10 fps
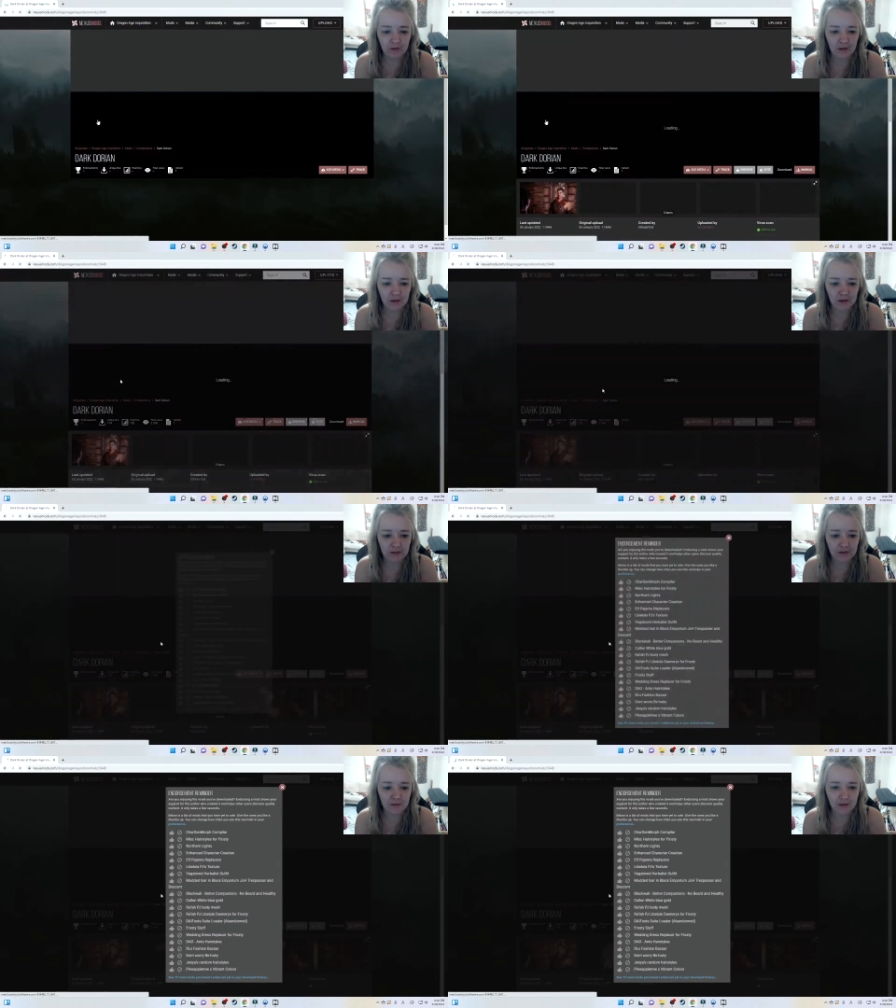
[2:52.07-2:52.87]
that
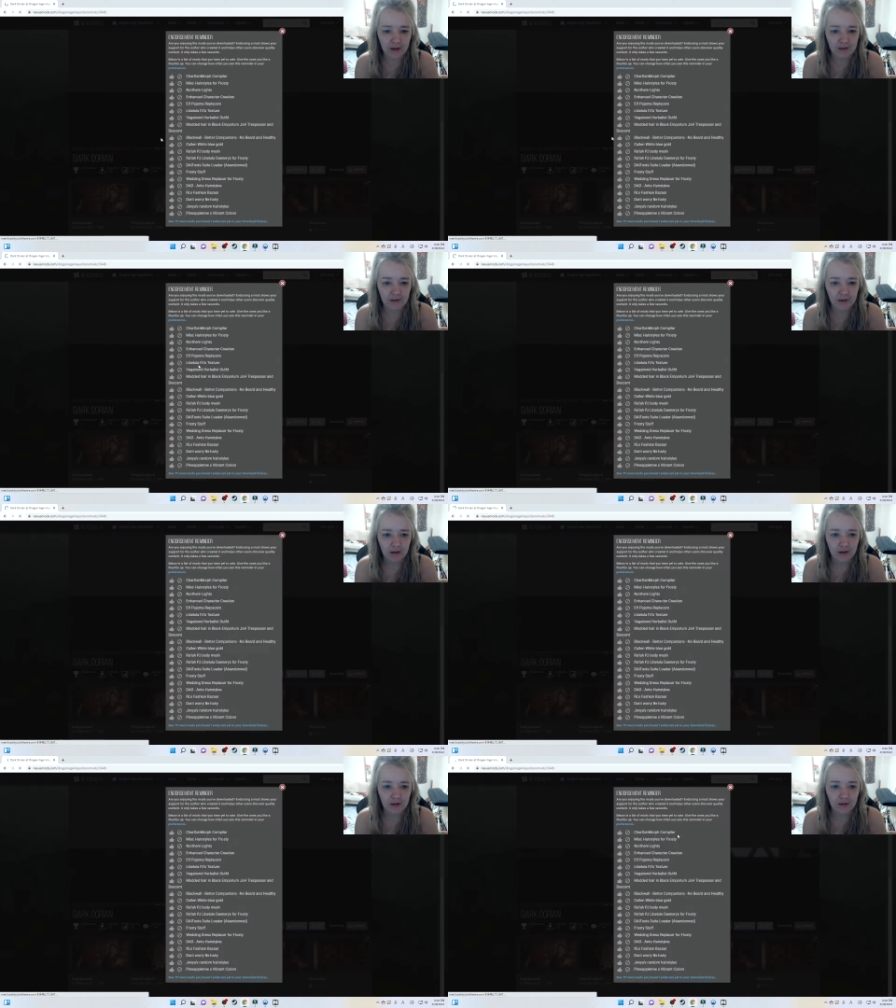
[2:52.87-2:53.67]
it says
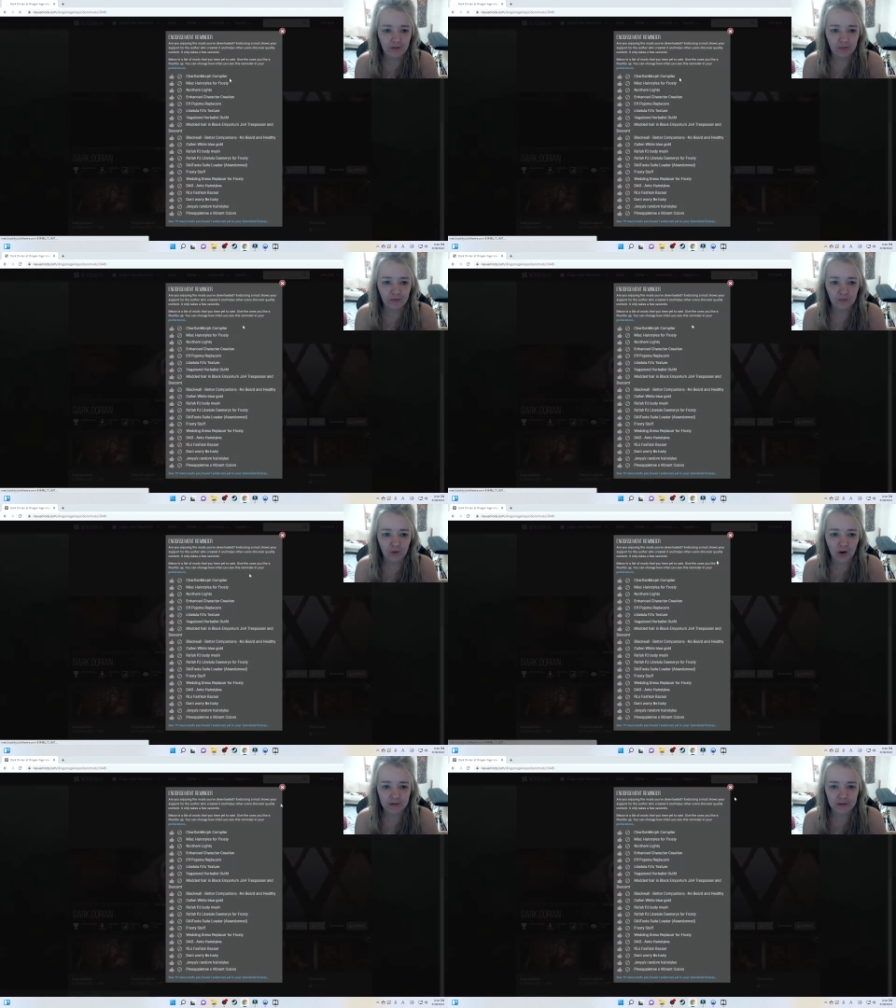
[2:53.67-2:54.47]

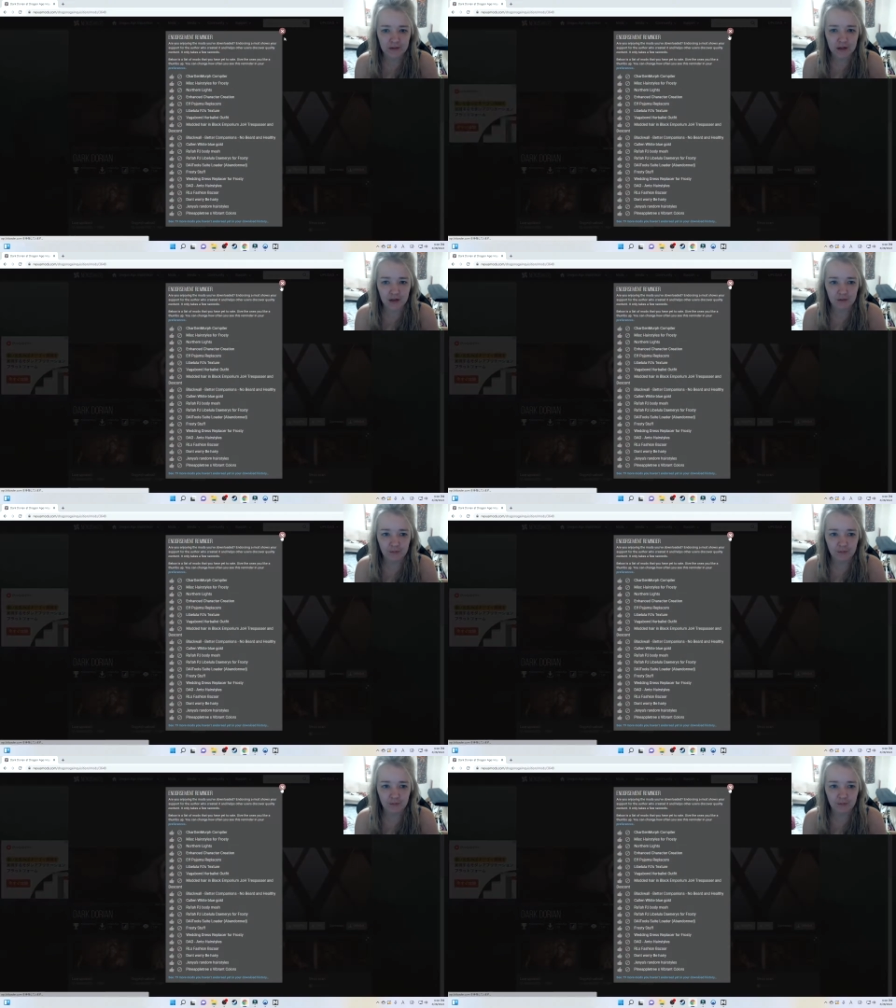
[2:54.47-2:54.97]
Frosty.